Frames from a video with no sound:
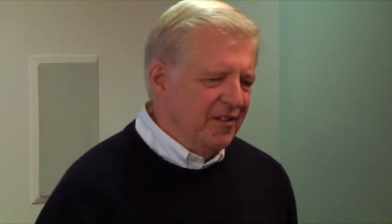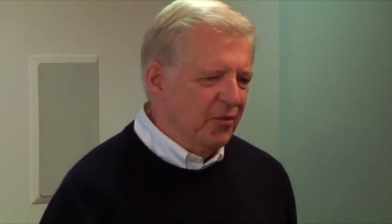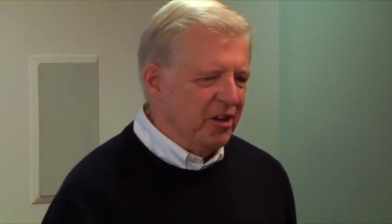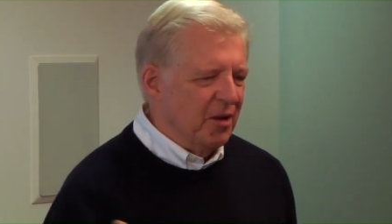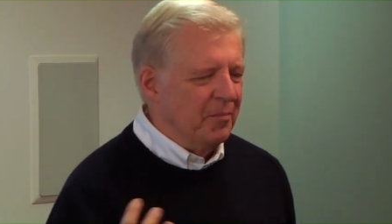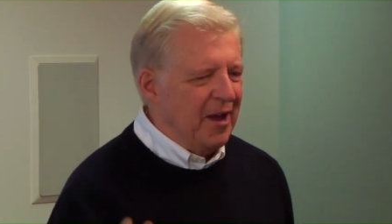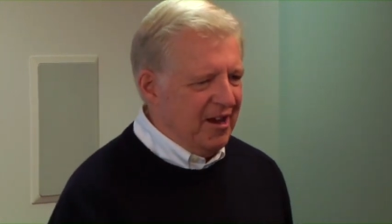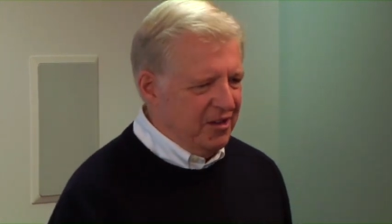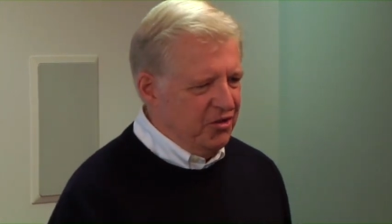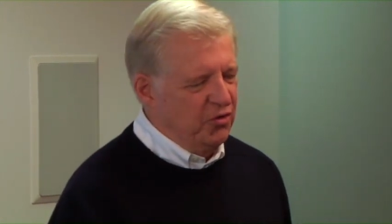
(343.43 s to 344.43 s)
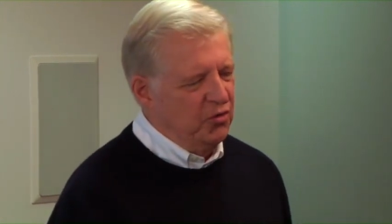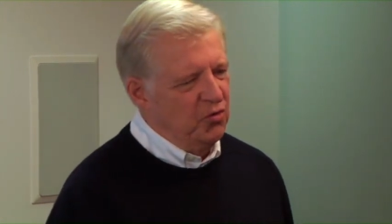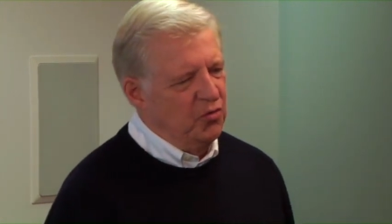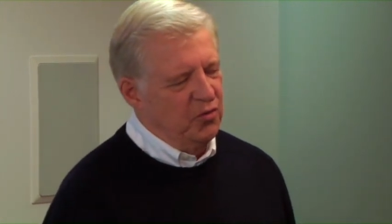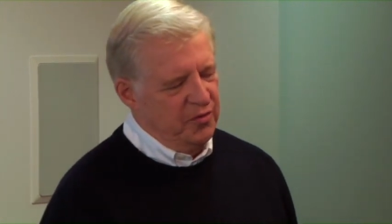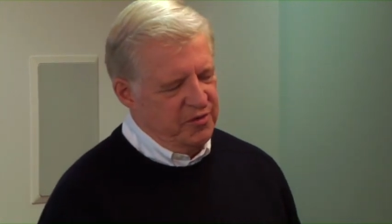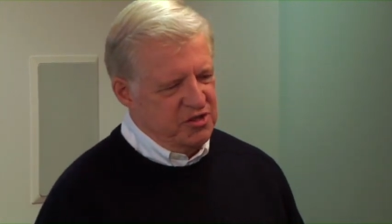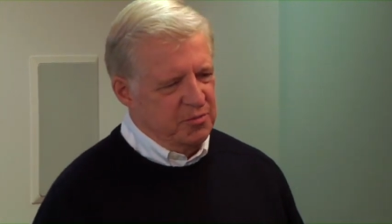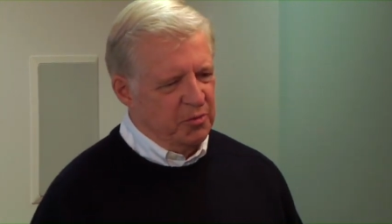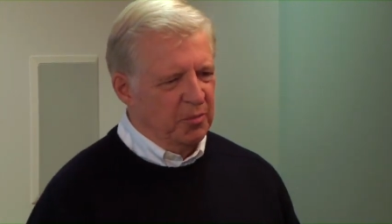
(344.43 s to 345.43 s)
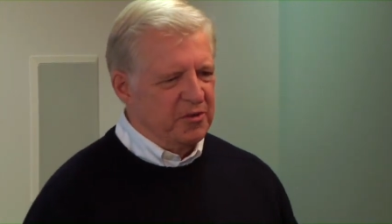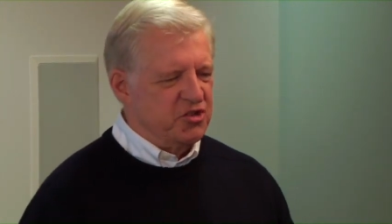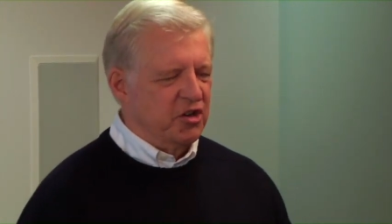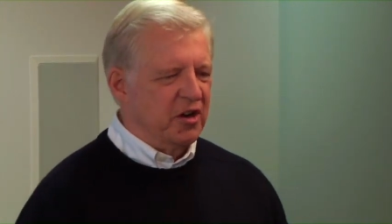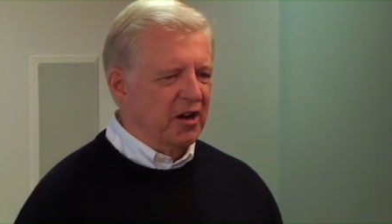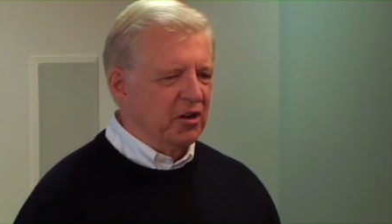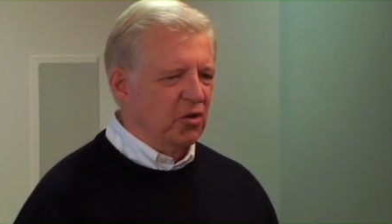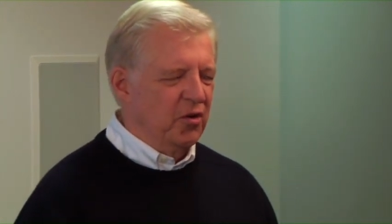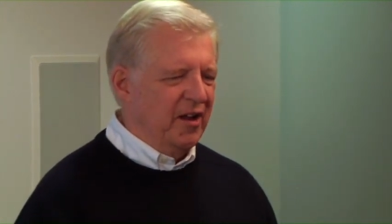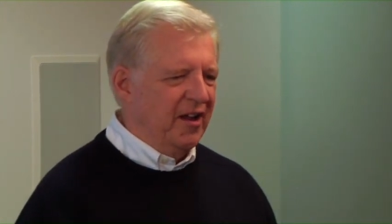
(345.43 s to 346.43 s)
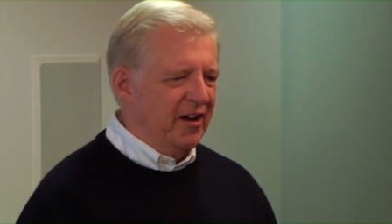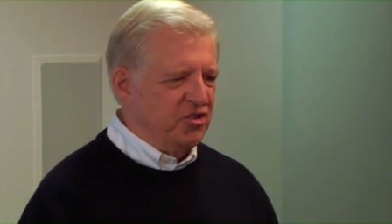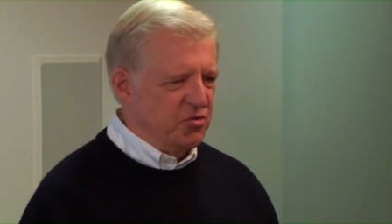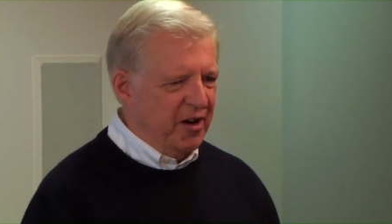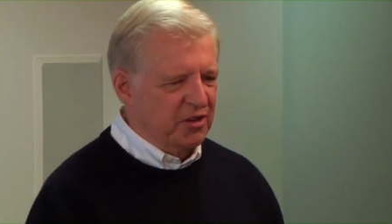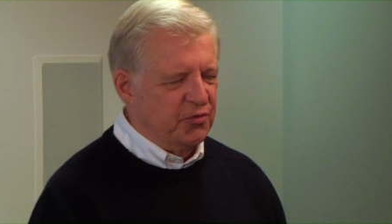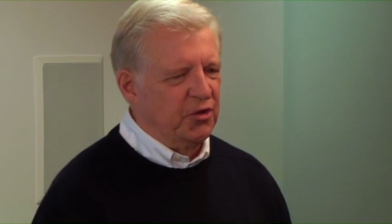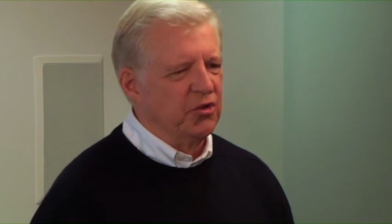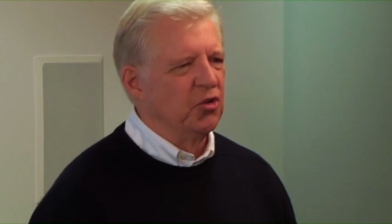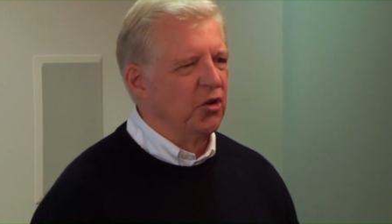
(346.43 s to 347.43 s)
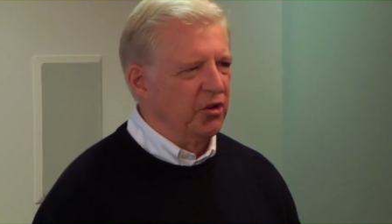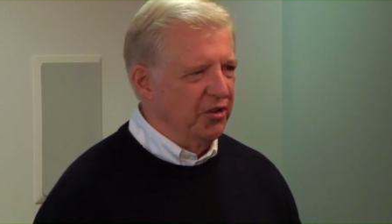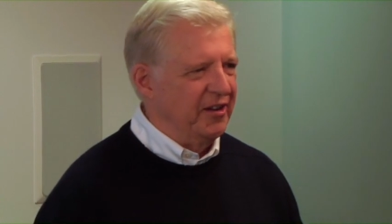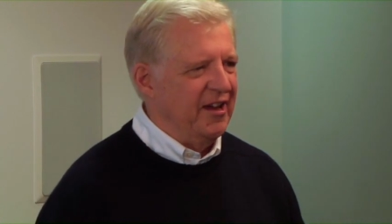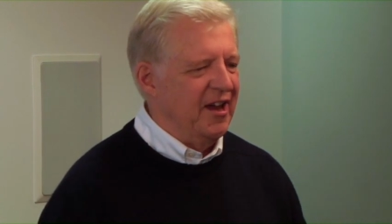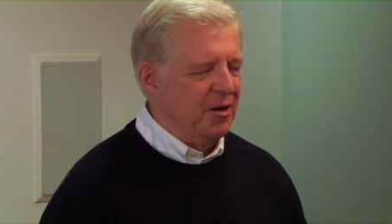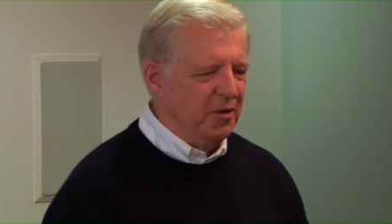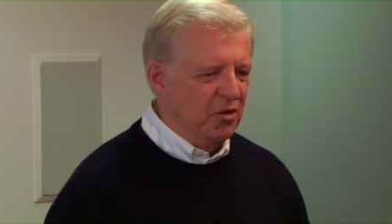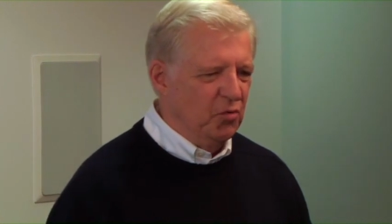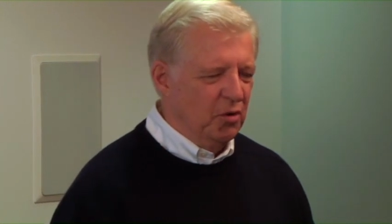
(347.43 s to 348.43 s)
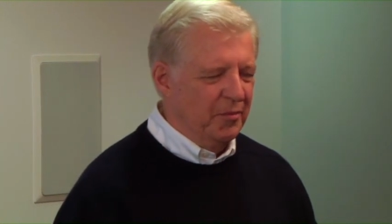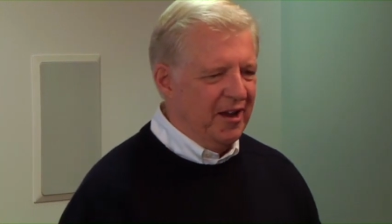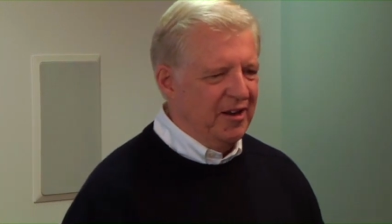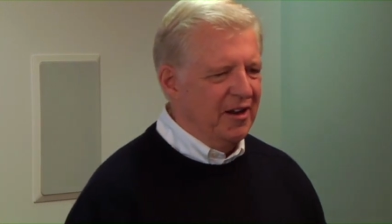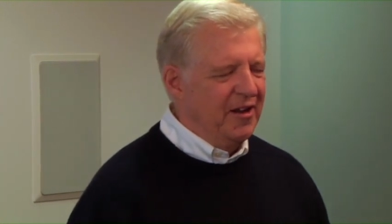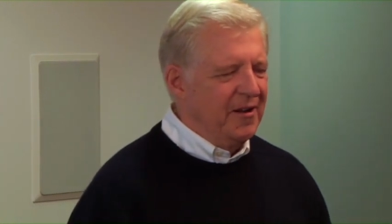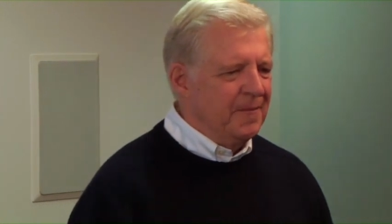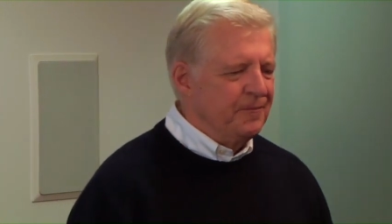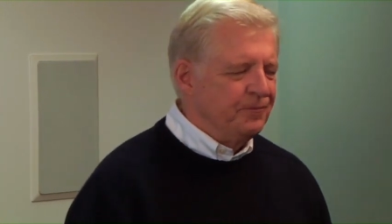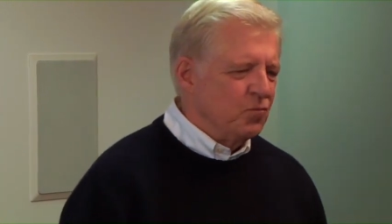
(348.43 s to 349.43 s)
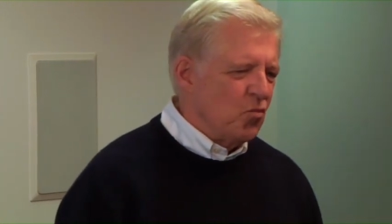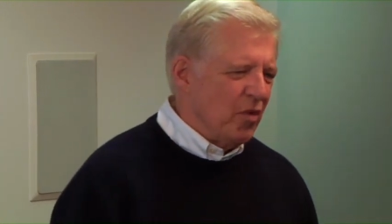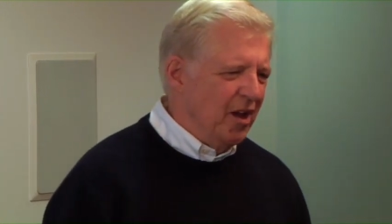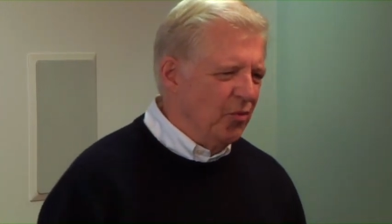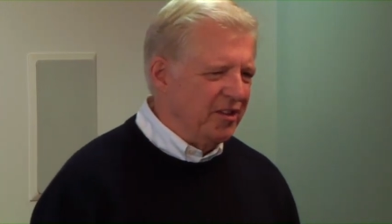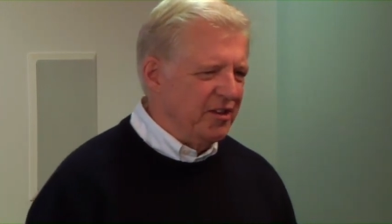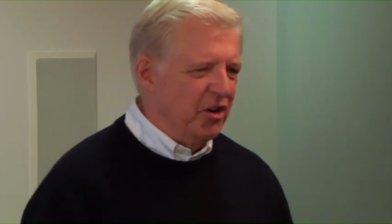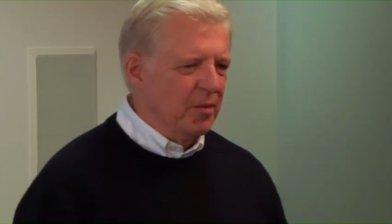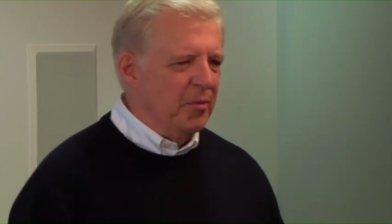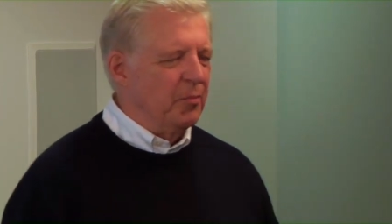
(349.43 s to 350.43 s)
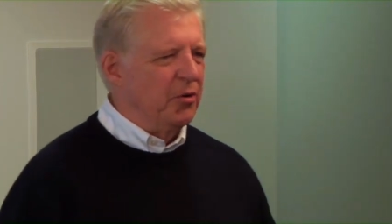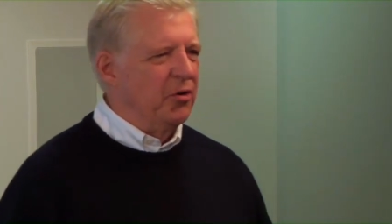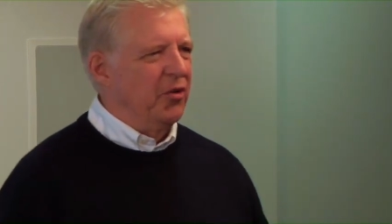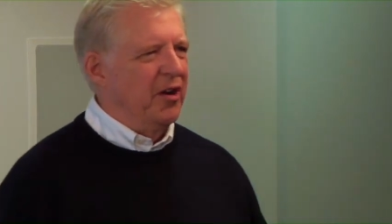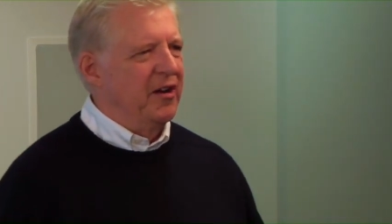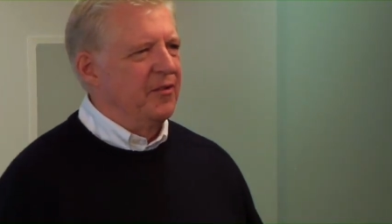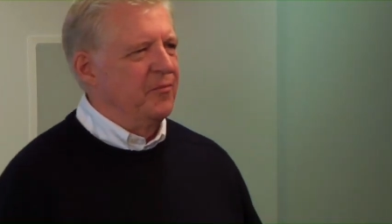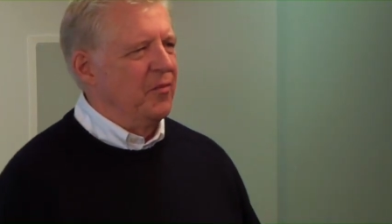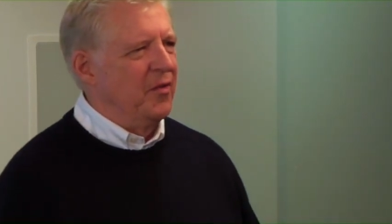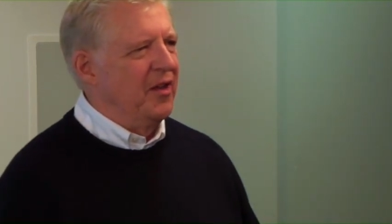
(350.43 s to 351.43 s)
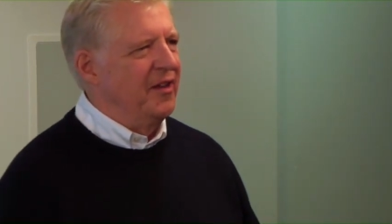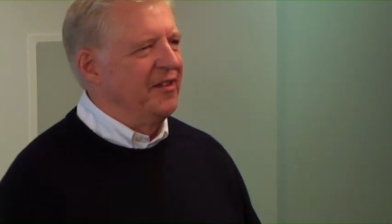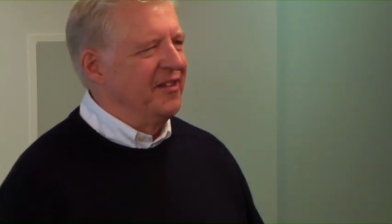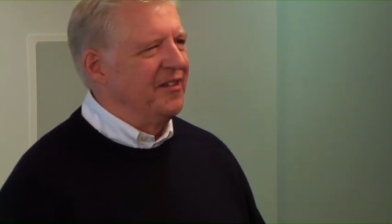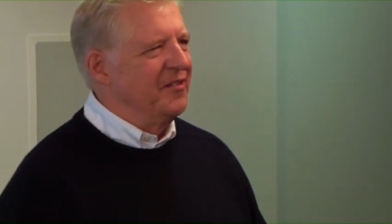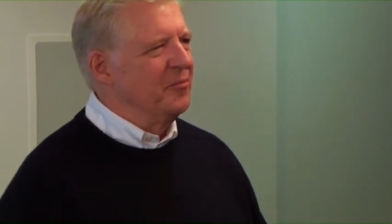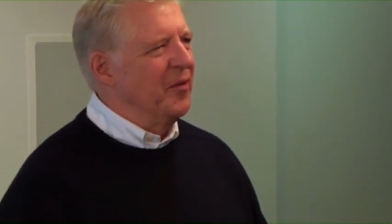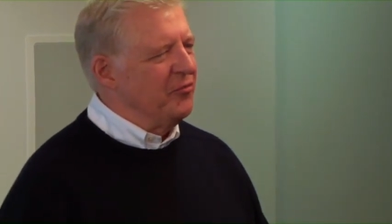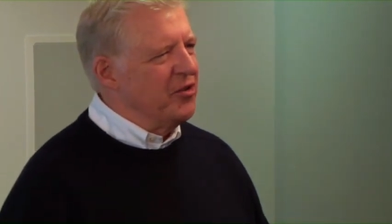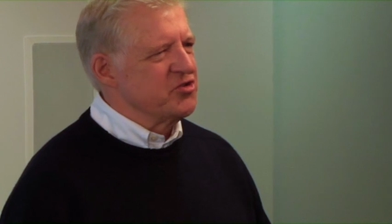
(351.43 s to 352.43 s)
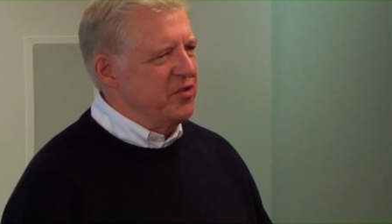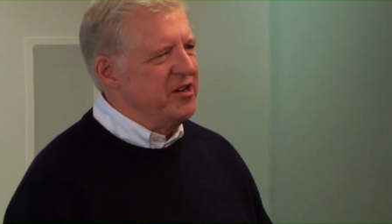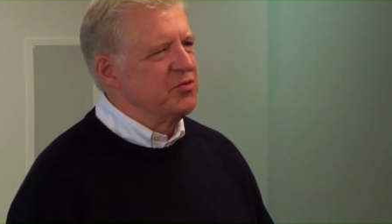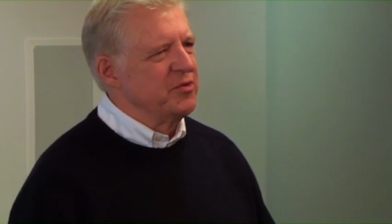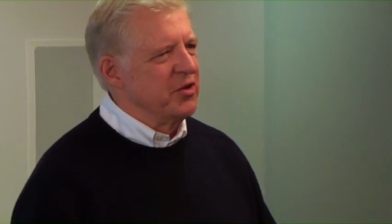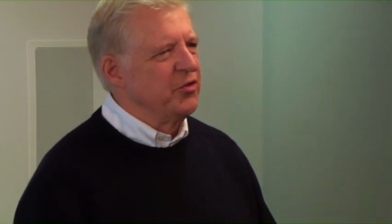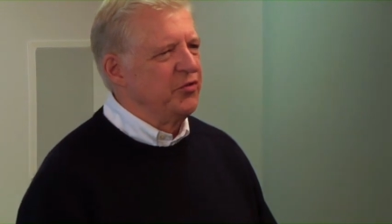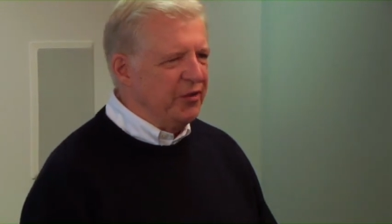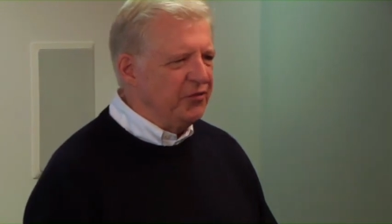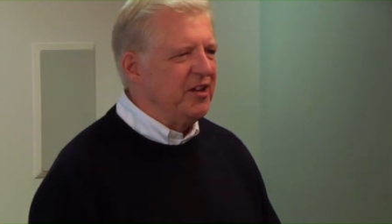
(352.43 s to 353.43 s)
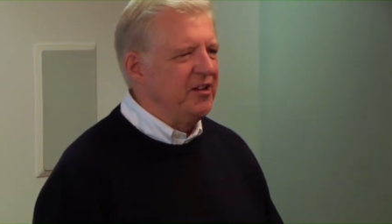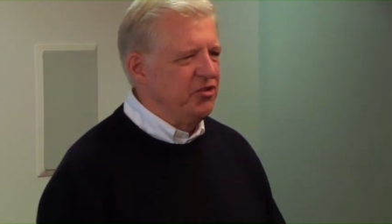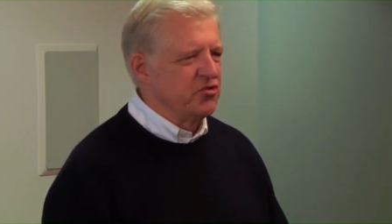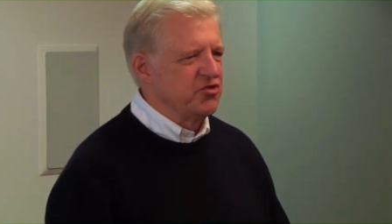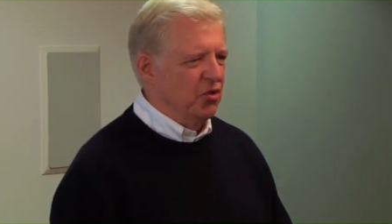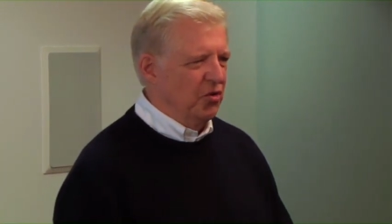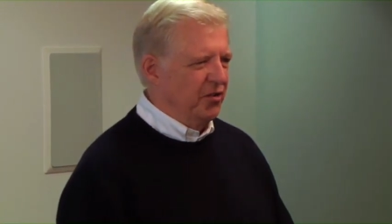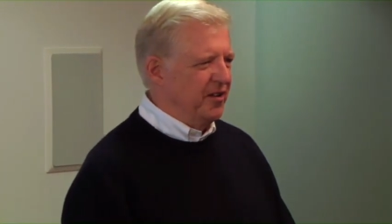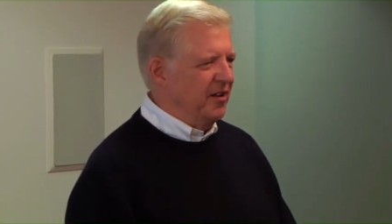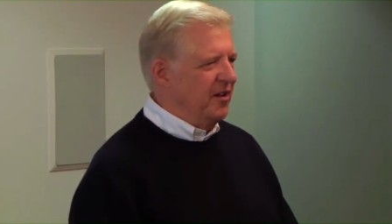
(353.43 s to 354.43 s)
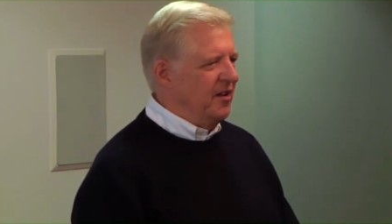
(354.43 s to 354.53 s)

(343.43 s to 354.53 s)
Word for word: Then we come back to suburban Chicago and I transferred to Loyola Academy in Wilmette. I went there, I remember uh, my frustration was I was 15 years old